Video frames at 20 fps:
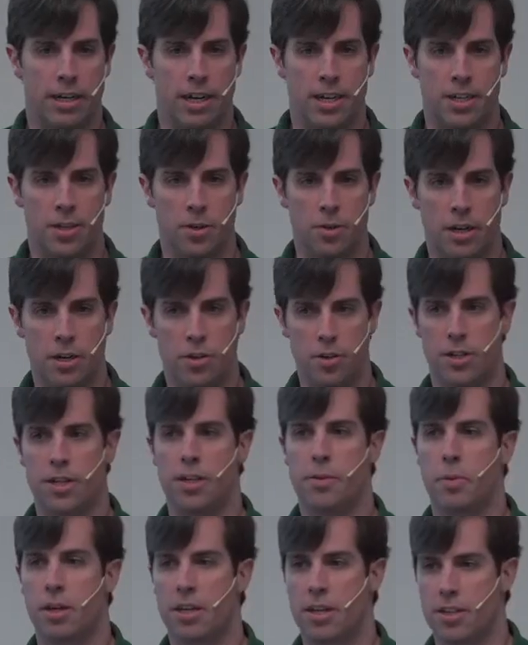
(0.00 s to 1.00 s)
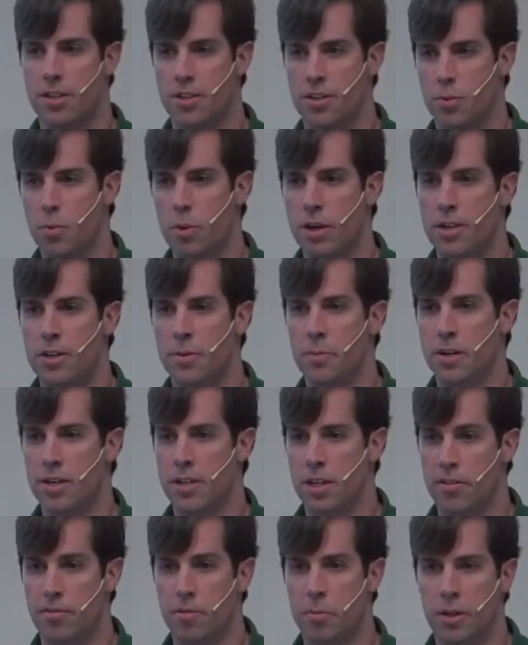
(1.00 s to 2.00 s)
to get you interested because there's way too much
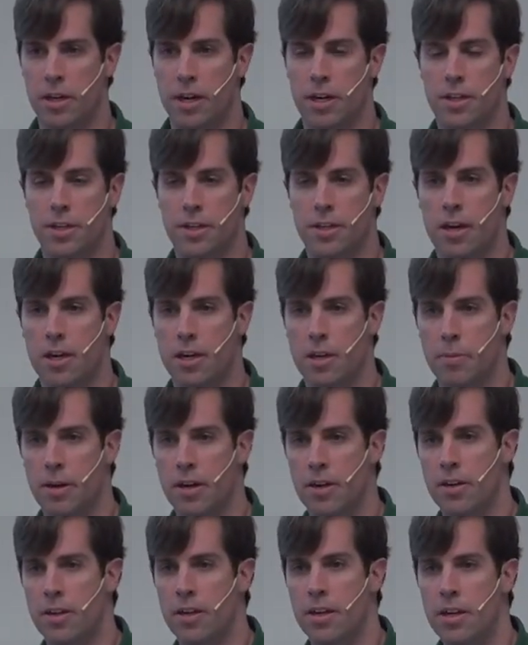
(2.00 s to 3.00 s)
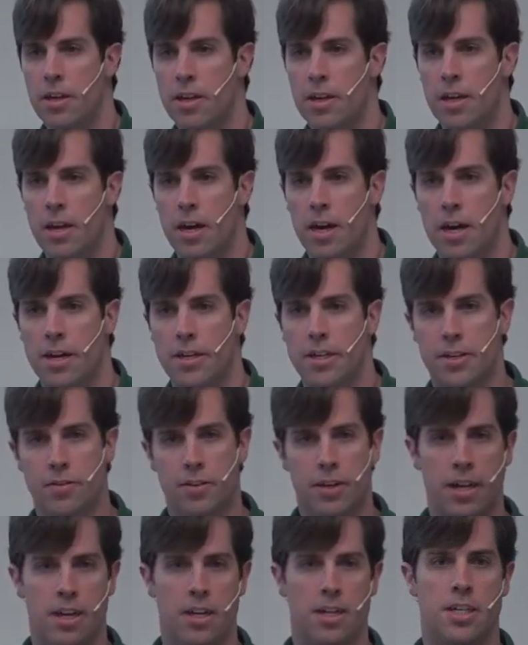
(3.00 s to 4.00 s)
there for me to actually talk about. Just
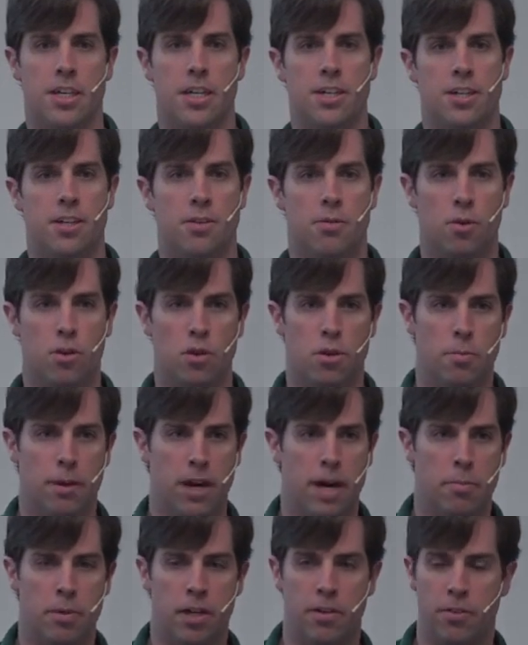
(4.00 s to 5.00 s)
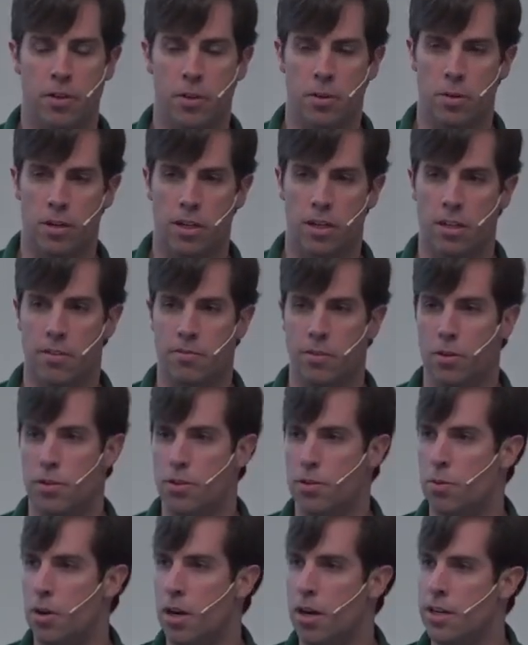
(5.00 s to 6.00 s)
to get a sense of the room, how many of you have
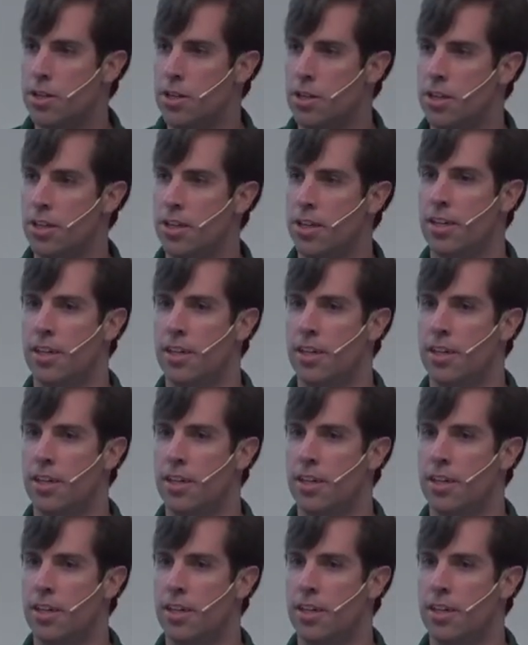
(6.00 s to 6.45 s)
used ROS?